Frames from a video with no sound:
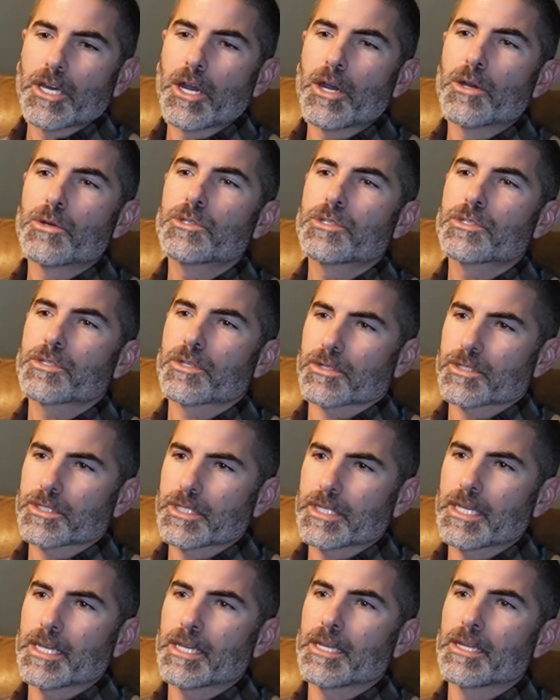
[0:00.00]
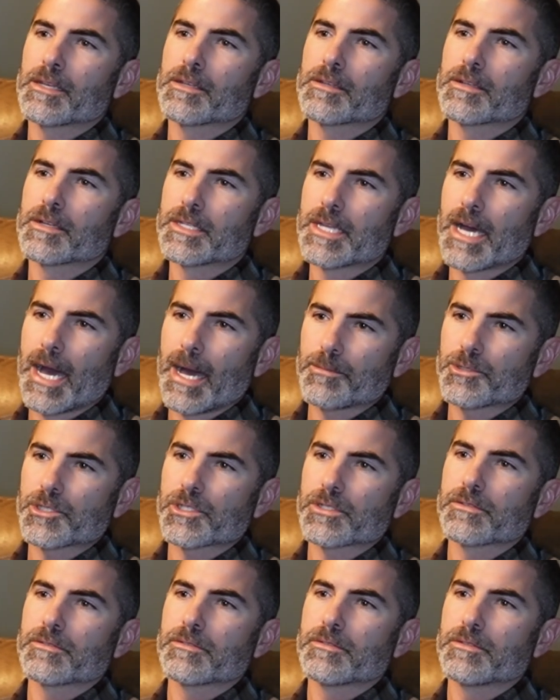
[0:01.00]
coasts are seeing
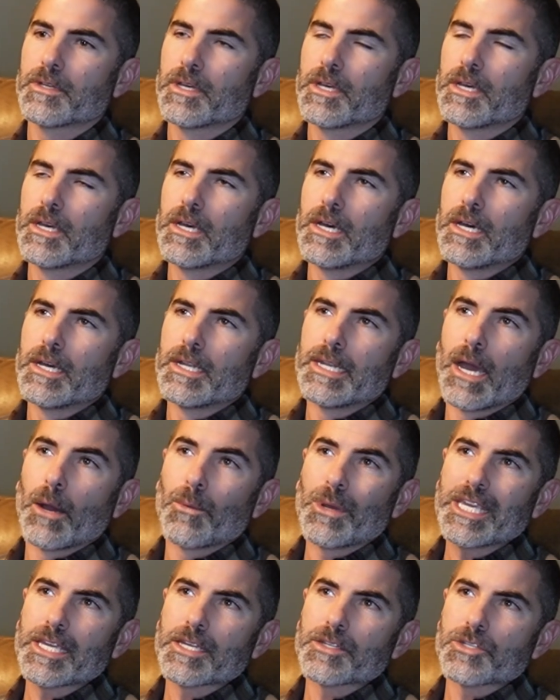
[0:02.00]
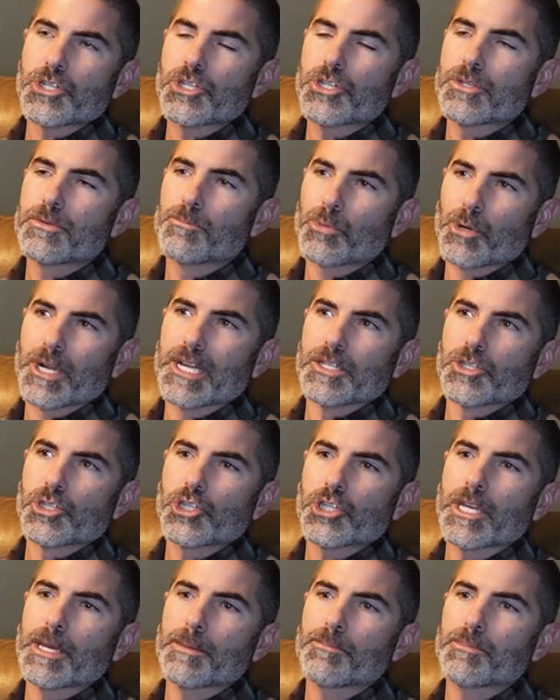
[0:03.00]
adoption. Now we can print and
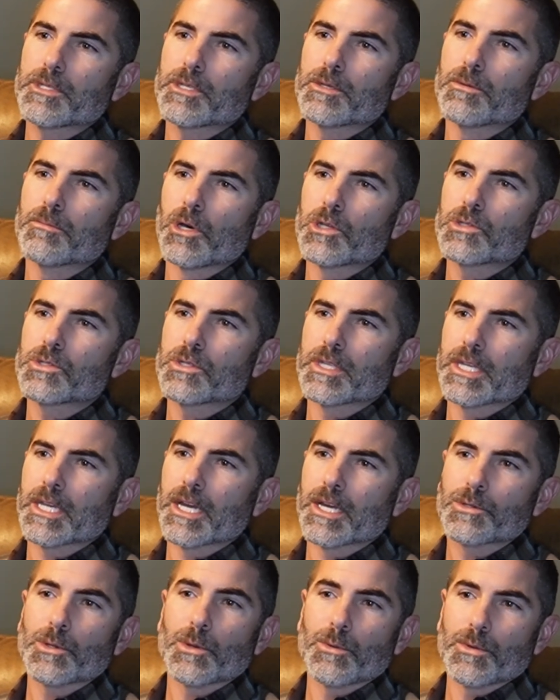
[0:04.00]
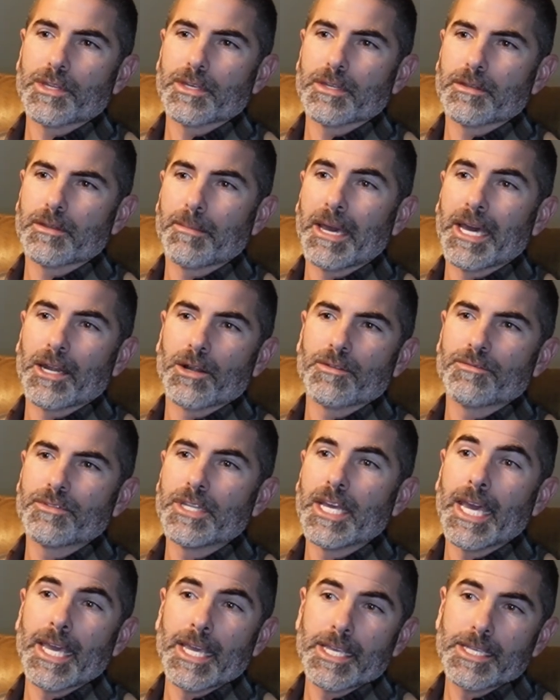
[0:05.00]
ship to most of the country within a matter of
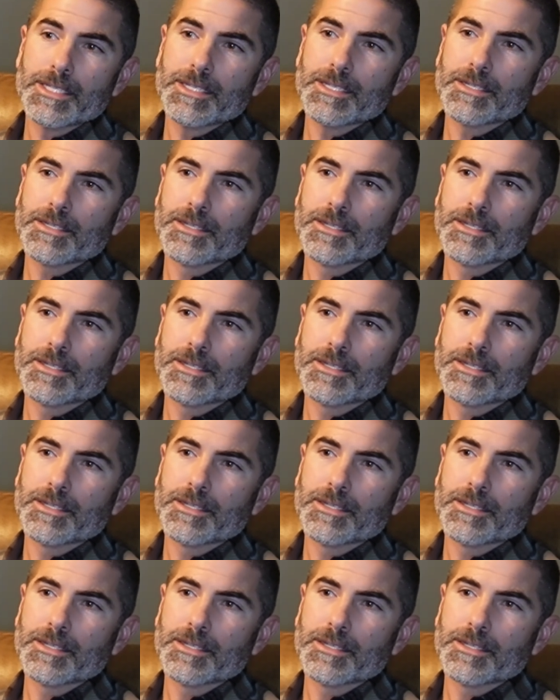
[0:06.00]
days.